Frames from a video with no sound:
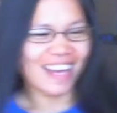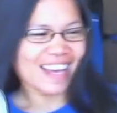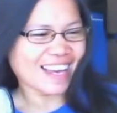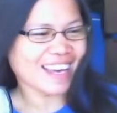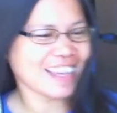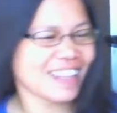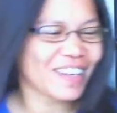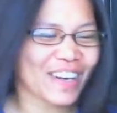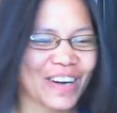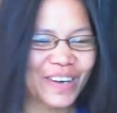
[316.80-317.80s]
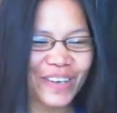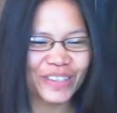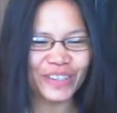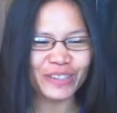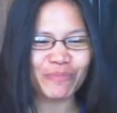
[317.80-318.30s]
Hello,
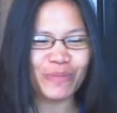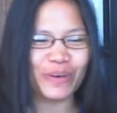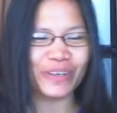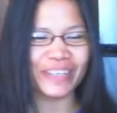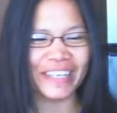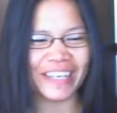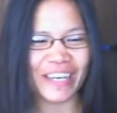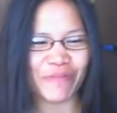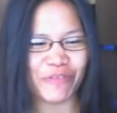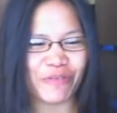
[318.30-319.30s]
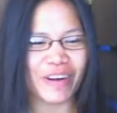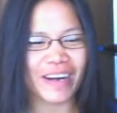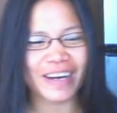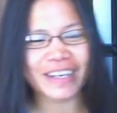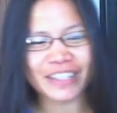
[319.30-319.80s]
good morning
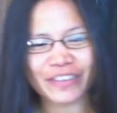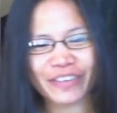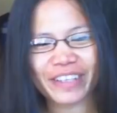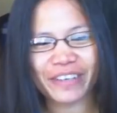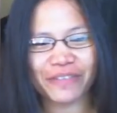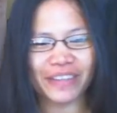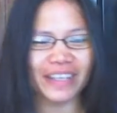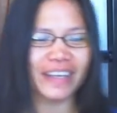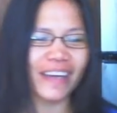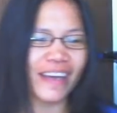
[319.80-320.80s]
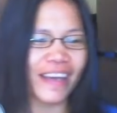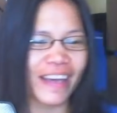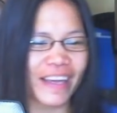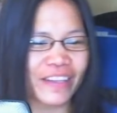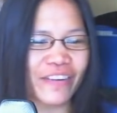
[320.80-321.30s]
everyone, good evening
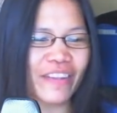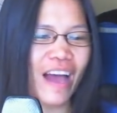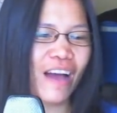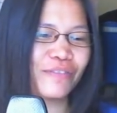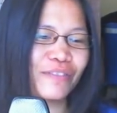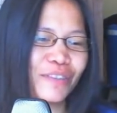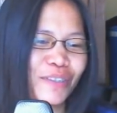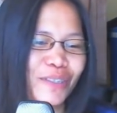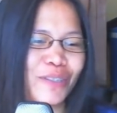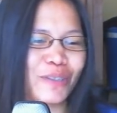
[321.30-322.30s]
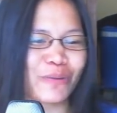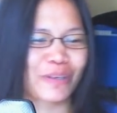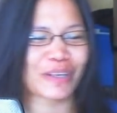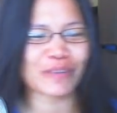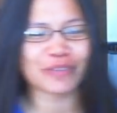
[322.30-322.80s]
and good afternoon
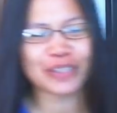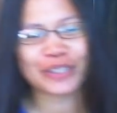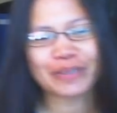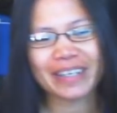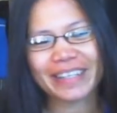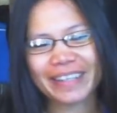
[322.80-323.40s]
wherever you at.